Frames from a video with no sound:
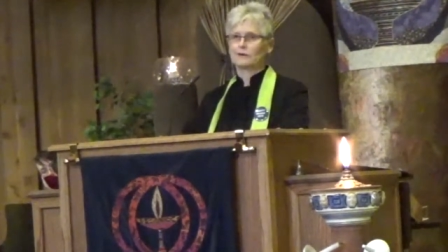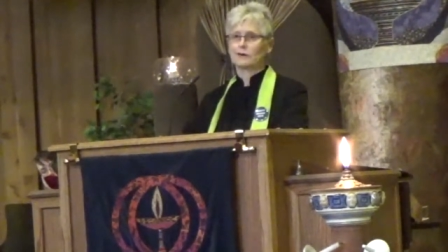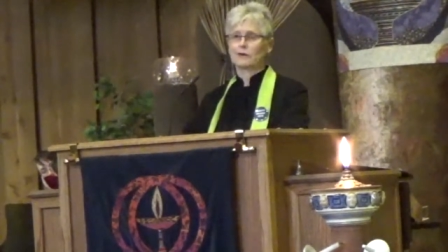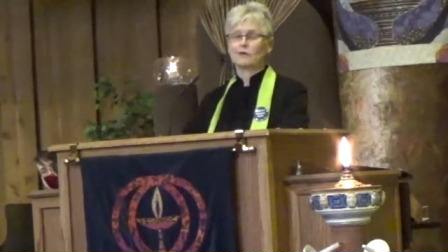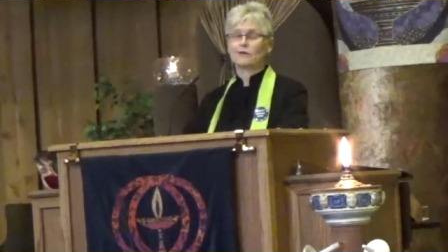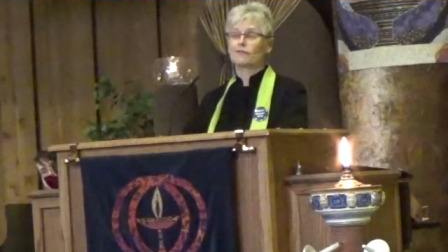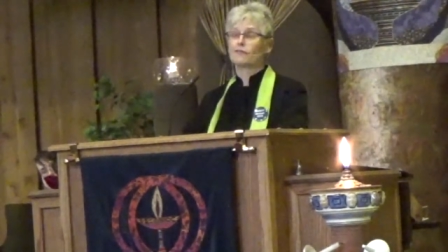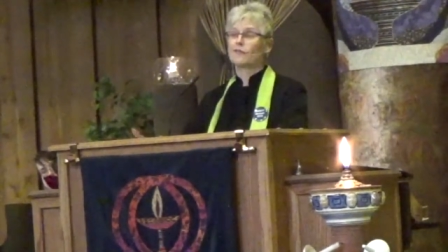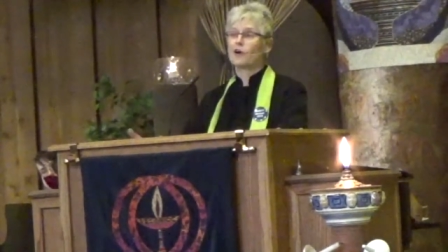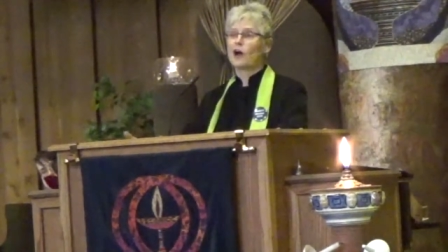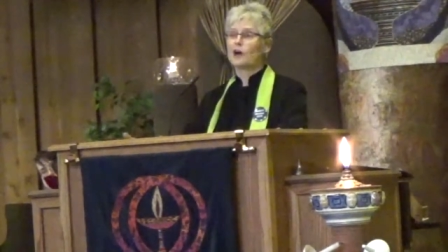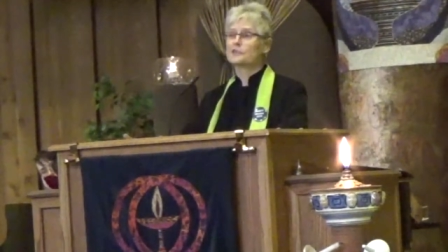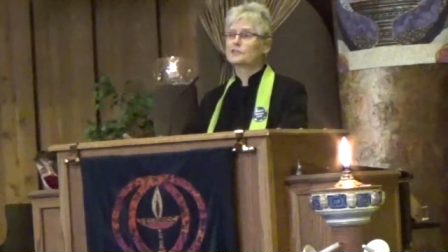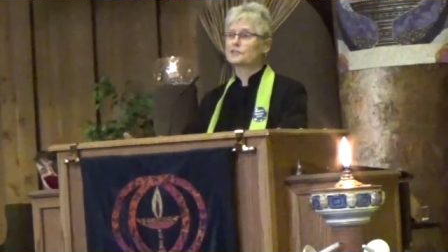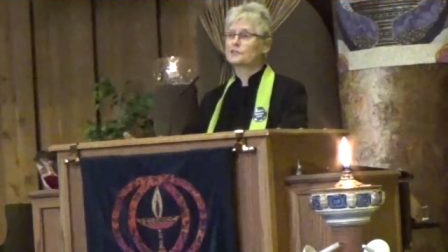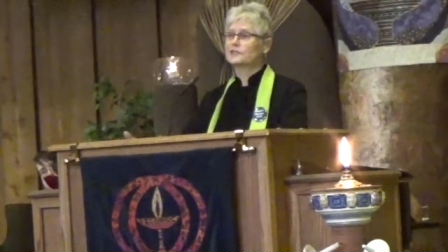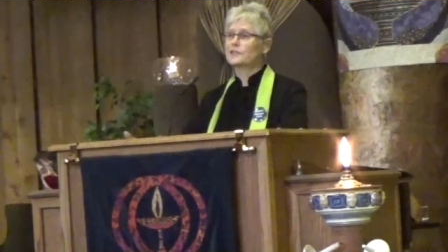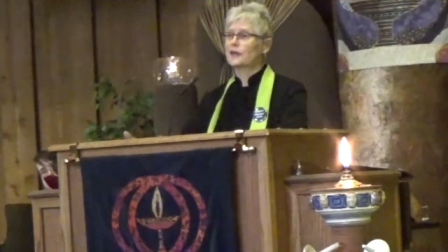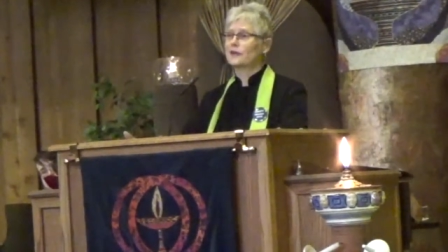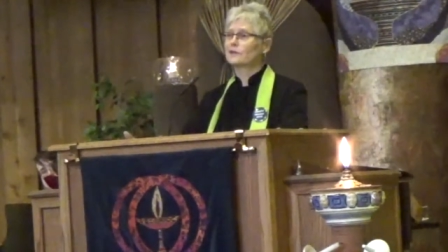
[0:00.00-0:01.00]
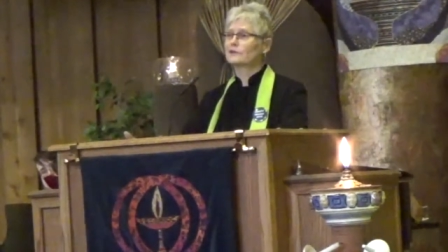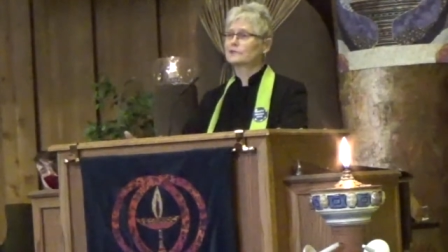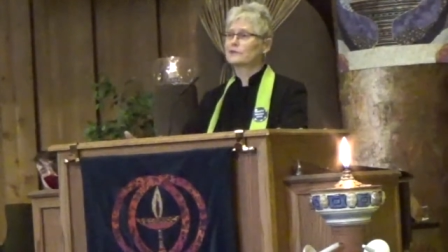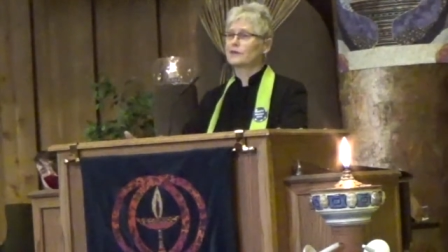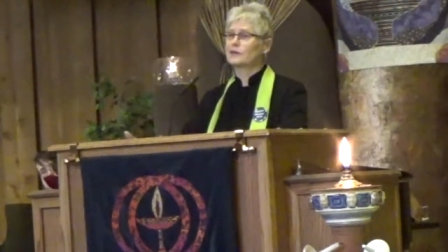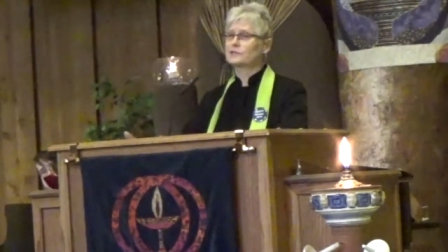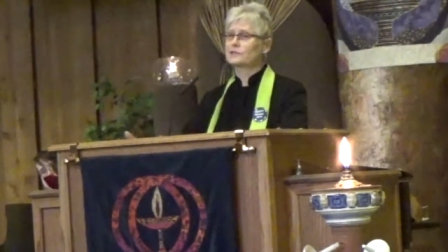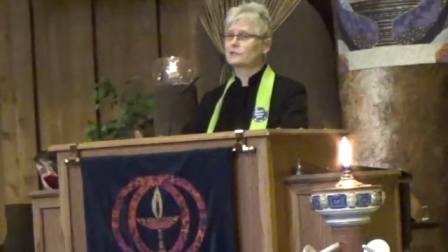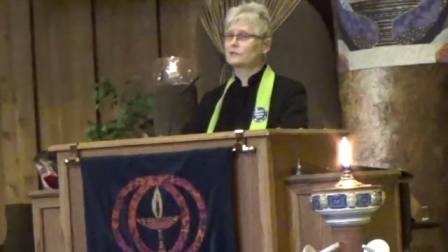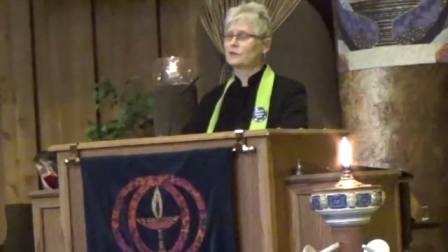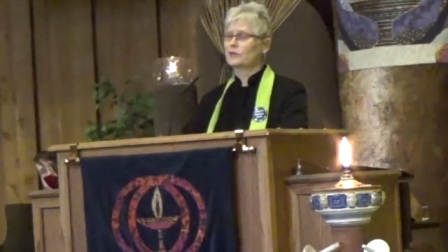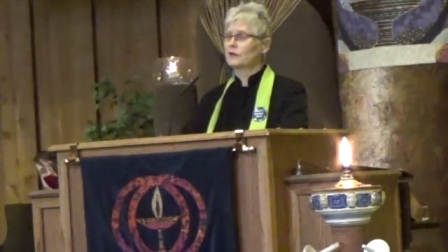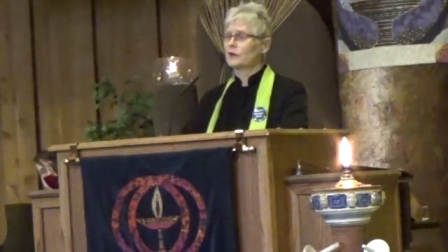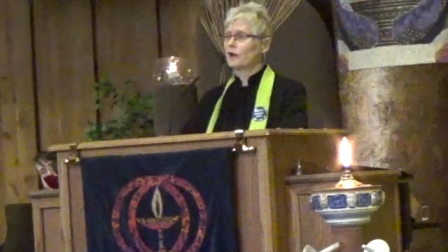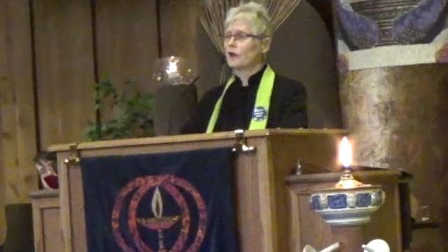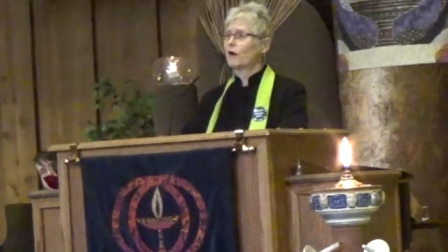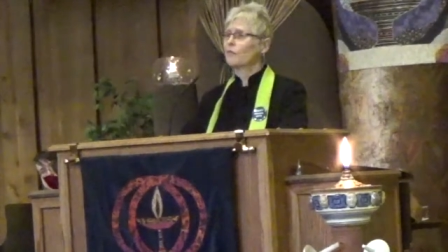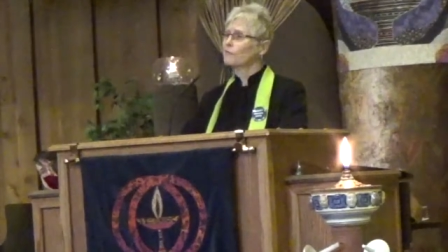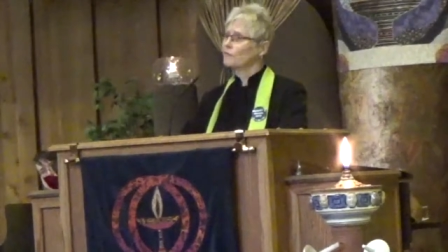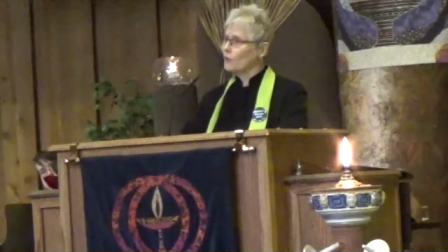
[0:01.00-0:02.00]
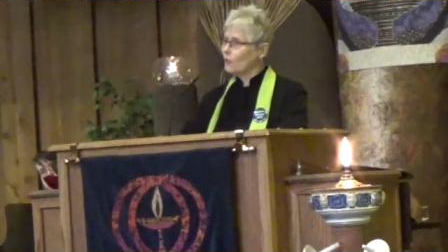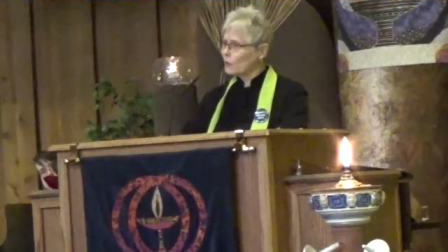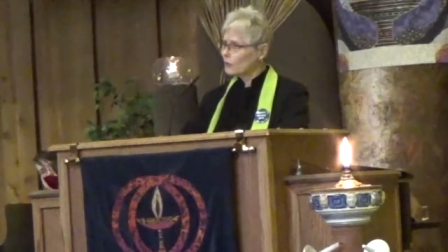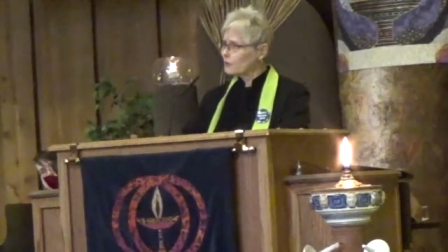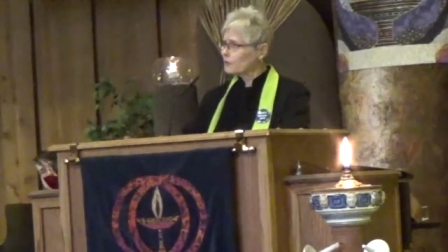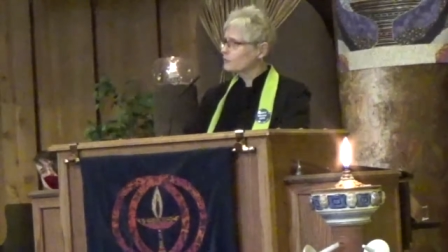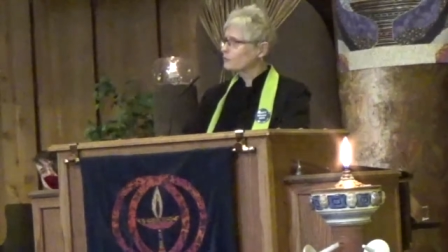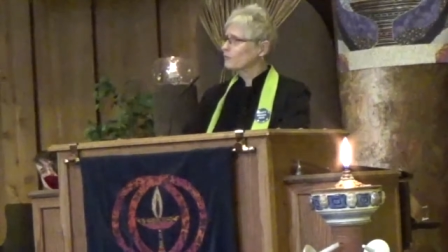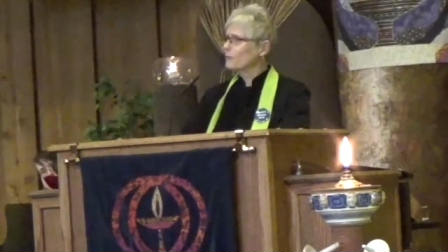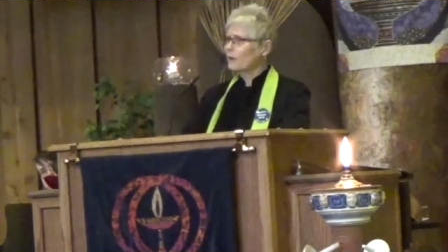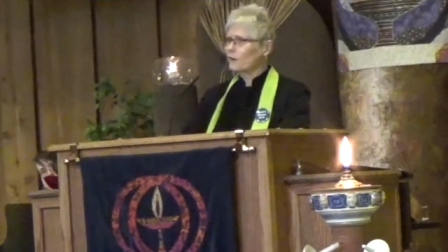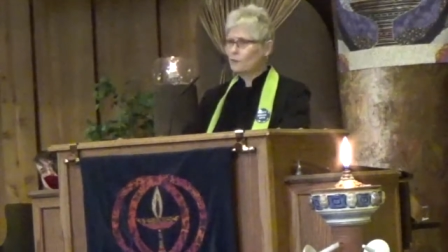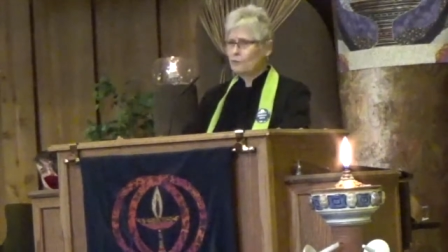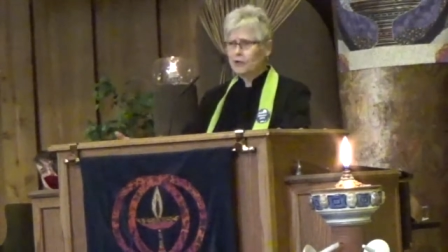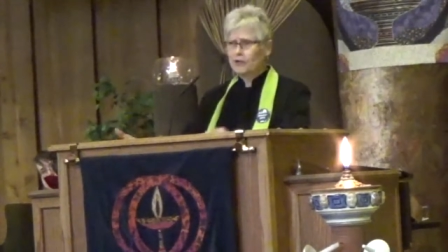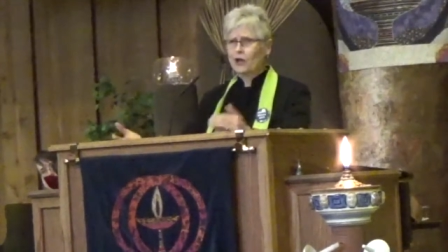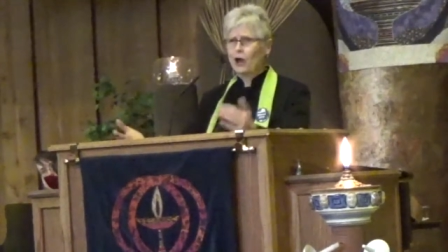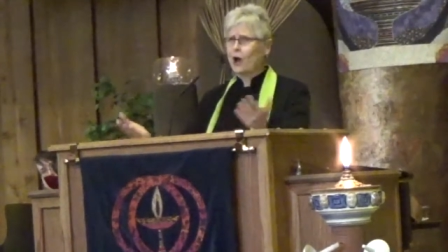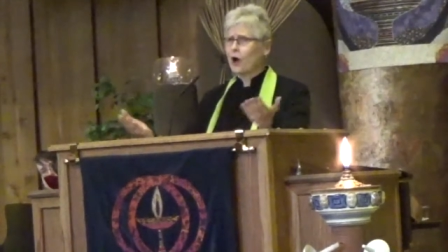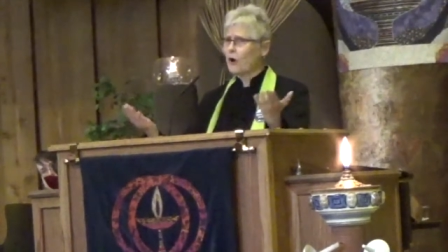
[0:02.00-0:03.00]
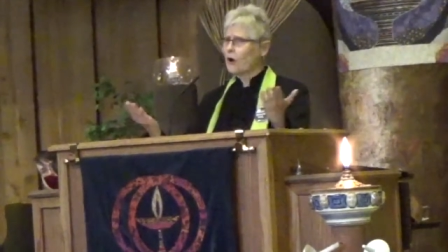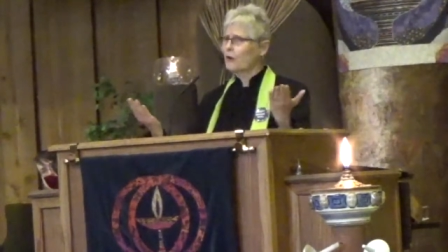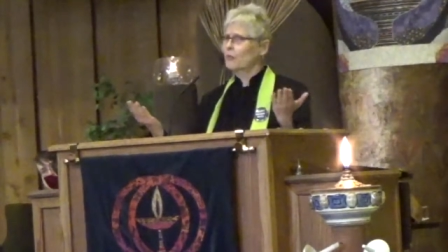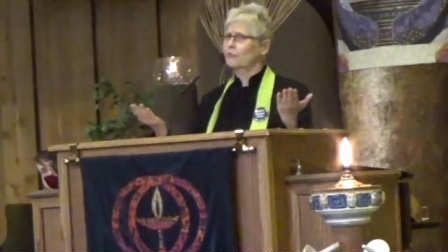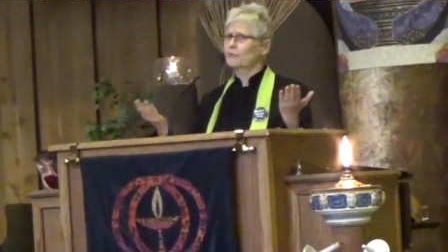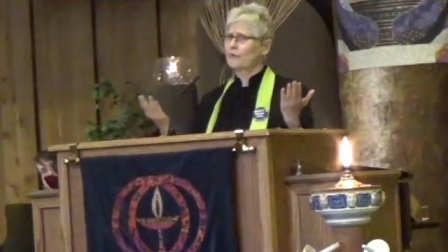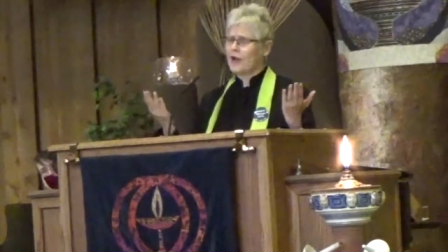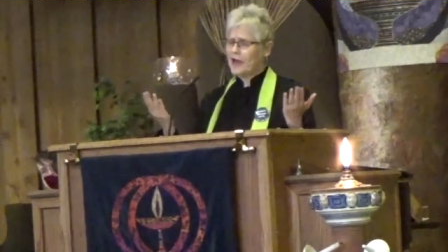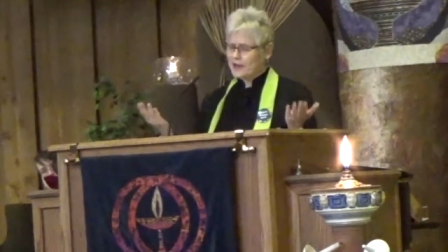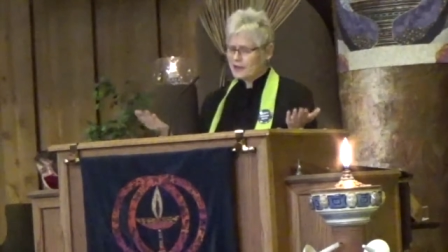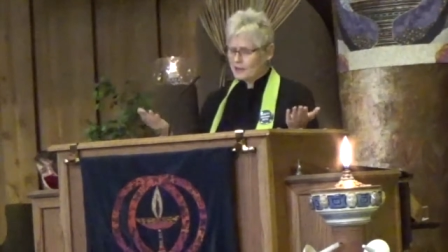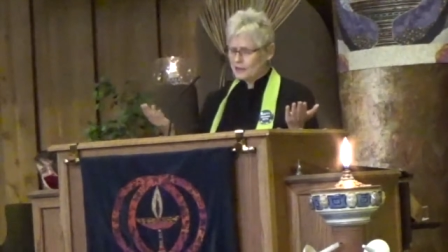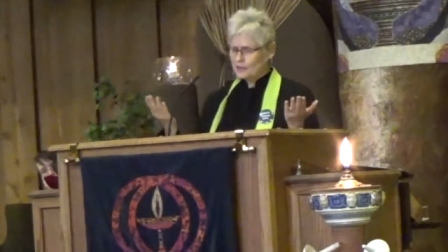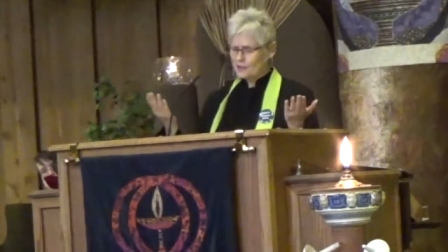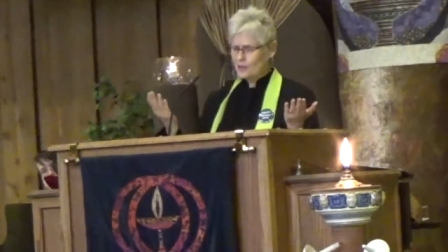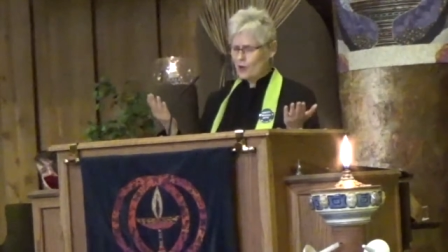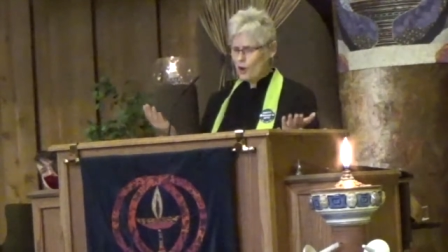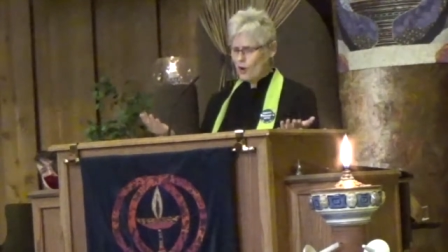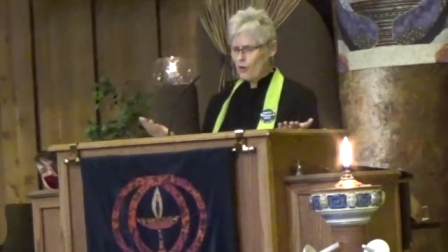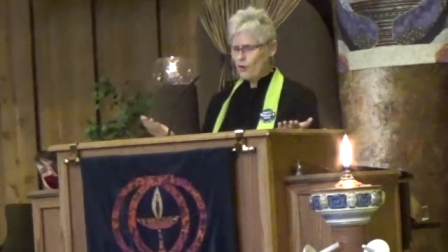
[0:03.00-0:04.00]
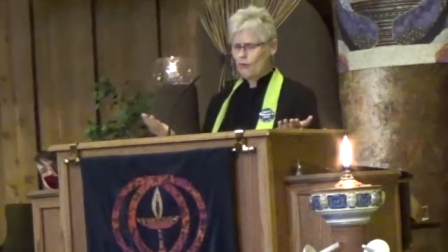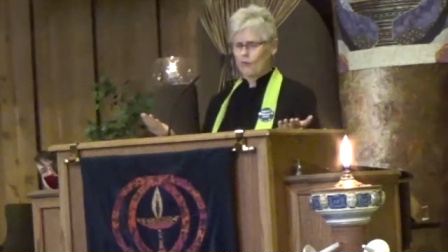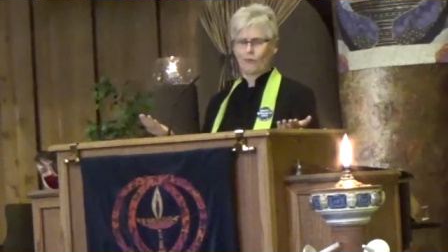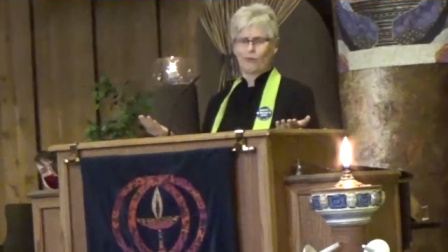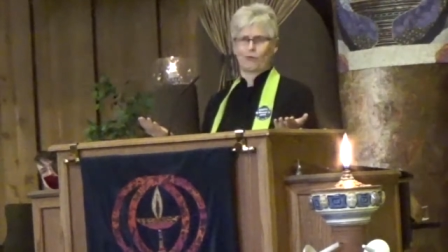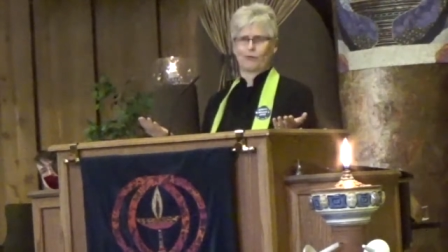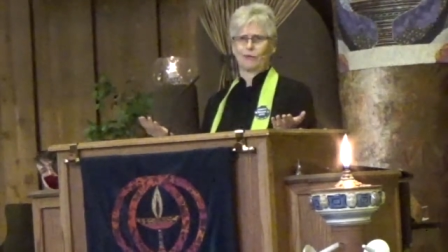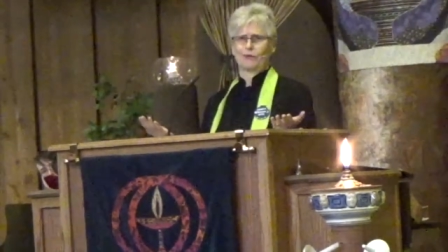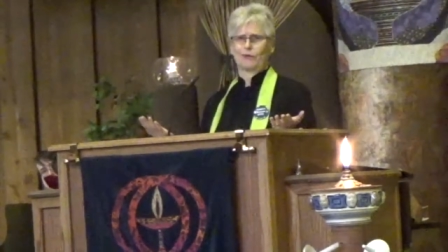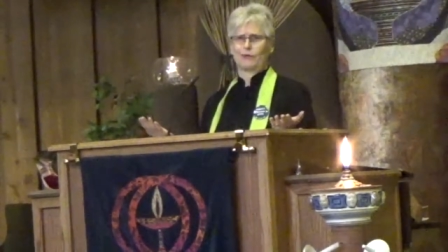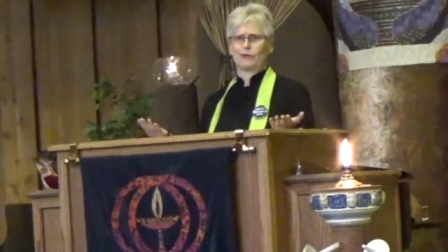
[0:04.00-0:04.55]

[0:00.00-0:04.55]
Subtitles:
Now Frost tells us, of course, what we already know.